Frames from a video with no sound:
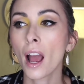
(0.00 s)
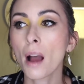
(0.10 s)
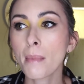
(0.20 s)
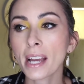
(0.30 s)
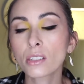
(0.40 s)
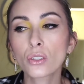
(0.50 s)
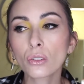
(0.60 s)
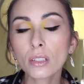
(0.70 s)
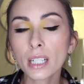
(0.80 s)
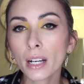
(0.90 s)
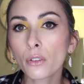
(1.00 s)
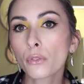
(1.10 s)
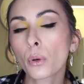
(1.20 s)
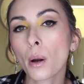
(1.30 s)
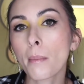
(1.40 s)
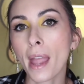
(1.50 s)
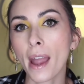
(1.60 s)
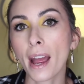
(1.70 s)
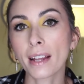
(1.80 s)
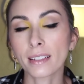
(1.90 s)
I do look out for them
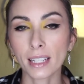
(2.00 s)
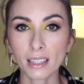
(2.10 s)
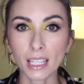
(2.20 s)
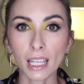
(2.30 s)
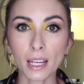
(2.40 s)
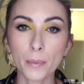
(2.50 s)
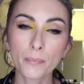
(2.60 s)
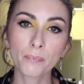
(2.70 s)
at like the